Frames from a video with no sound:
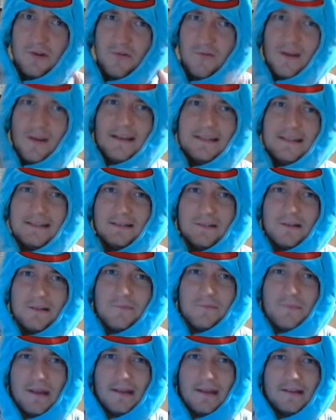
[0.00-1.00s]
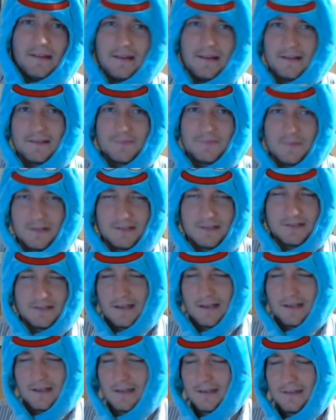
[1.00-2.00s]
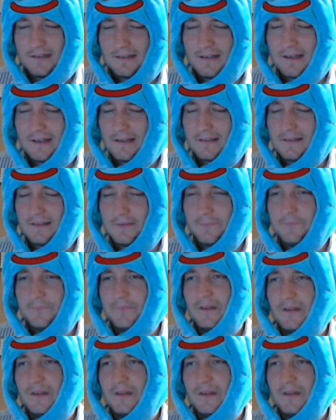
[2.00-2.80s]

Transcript: crazy looking pancakes, but I did not I did not get them.